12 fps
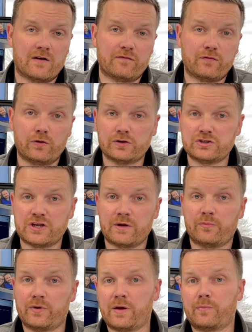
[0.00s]
full
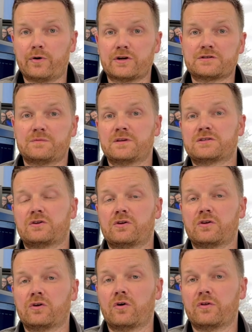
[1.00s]
gym reimbursement so you
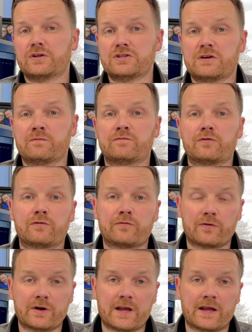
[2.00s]
can go to the gym for
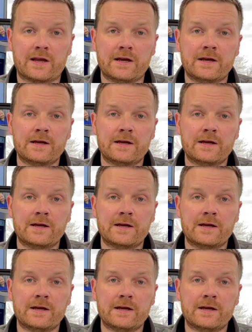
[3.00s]
free,